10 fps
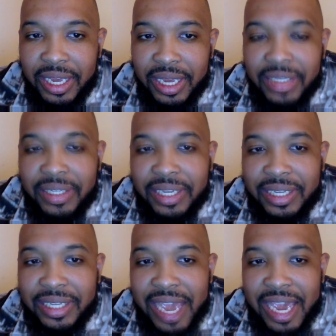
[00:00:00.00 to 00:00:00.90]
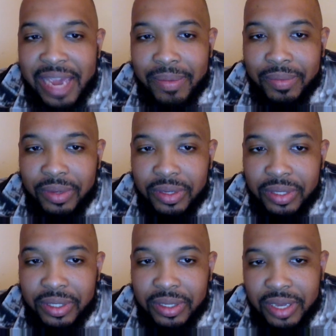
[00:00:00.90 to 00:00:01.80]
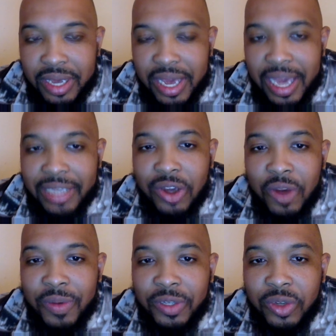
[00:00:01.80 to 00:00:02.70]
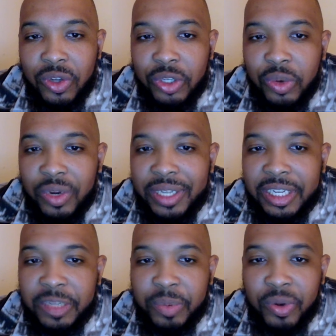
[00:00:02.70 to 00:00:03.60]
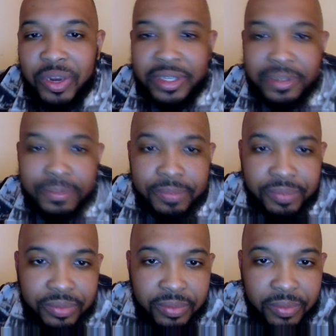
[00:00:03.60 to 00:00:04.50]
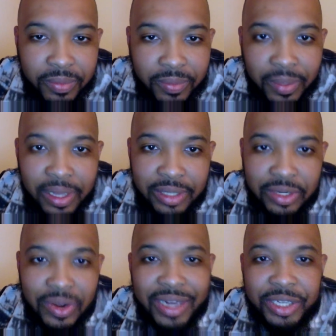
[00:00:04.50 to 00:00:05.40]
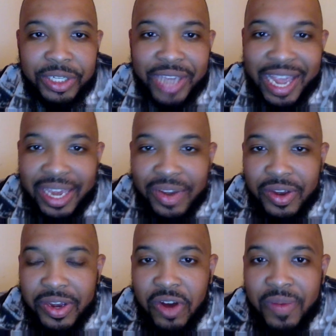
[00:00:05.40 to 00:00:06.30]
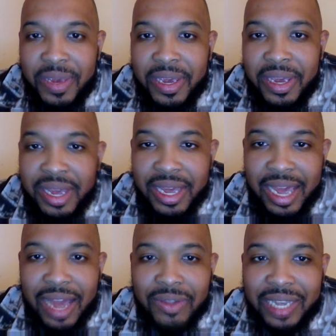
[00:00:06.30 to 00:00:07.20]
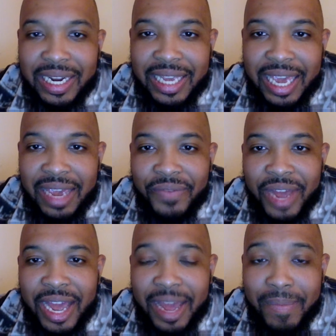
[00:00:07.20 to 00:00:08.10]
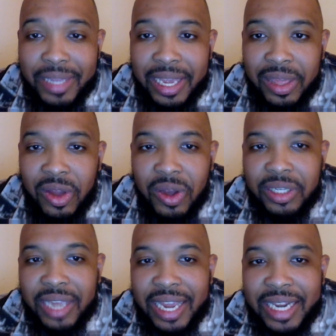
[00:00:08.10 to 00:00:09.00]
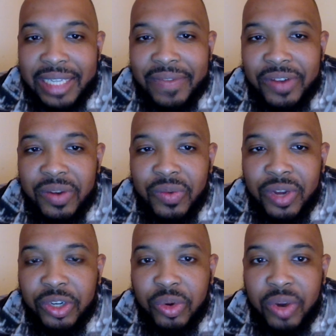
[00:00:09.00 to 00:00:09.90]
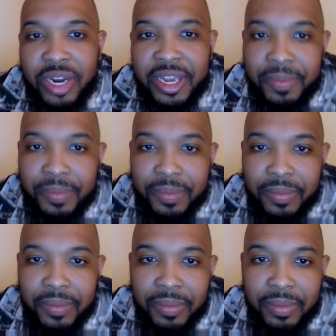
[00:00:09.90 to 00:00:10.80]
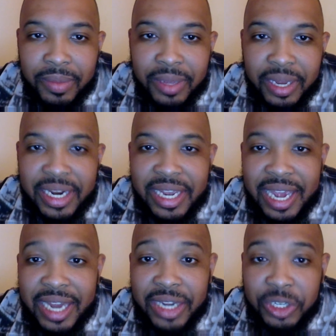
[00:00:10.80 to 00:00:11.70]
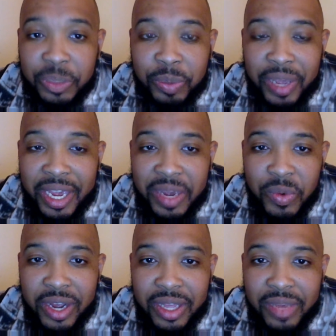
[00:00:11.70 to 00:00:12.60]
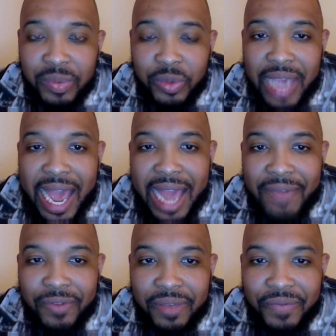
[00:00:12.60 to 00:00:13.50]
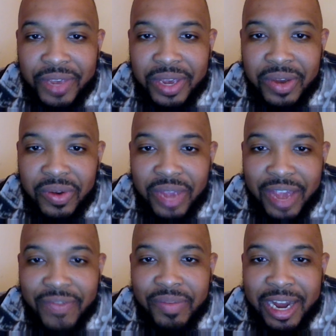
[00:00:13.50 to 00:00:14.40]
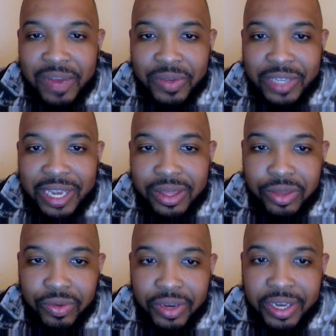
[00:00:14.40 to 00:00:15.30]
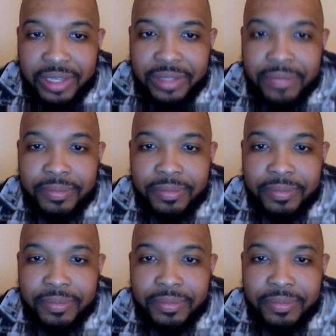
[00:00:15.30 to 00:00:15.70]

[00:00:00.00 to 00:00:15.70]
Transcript: in 6 games as Kobe scored 26 points. So how did Shaq carry Kobe outside of Game 5, but they lost 87-120? Indiana just played well and was hot from the field. Everybody was hitting threes.